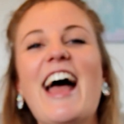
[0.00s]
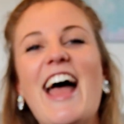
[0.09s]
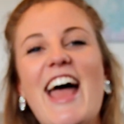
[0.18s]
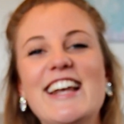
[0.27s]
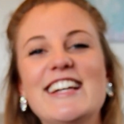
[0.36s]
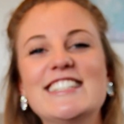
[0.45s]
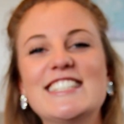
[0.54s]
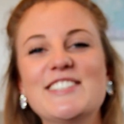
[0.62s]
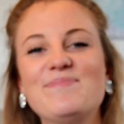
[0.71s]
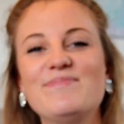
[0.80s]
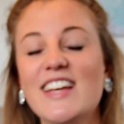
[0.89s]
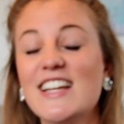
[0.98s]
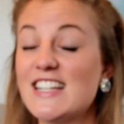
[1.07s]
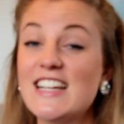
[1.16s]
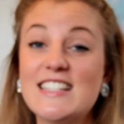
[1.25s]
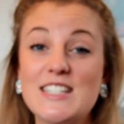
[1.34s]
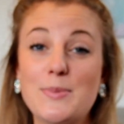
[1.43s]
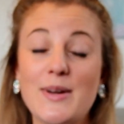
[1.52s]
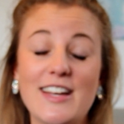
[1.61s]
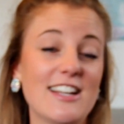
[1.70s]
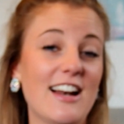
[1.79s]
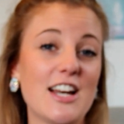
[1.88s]
And it's easy to put
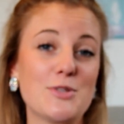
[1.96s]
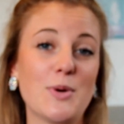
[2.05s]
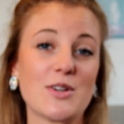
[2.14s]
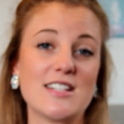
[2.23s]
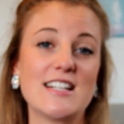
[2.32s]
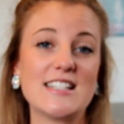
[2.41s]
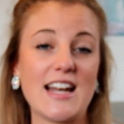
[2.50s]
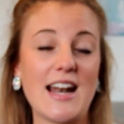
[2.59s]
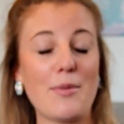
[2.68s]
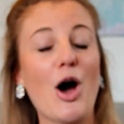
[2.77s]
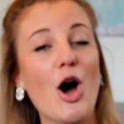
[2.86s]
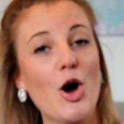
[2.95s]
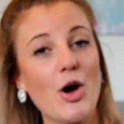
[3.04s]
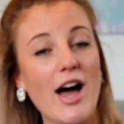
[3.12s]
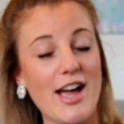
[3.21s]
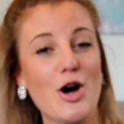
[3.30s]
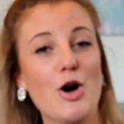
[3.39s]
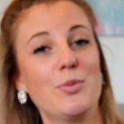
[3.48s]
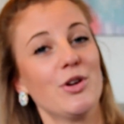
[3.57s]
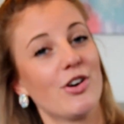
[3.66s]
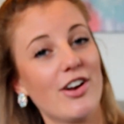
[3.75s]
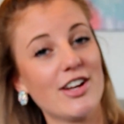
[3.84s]
into lunchboxes, and I hope
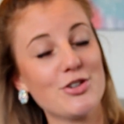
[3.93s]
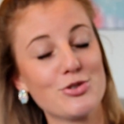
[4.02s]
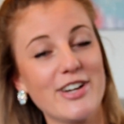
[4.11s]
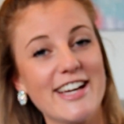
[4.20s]
you're gonna enjoy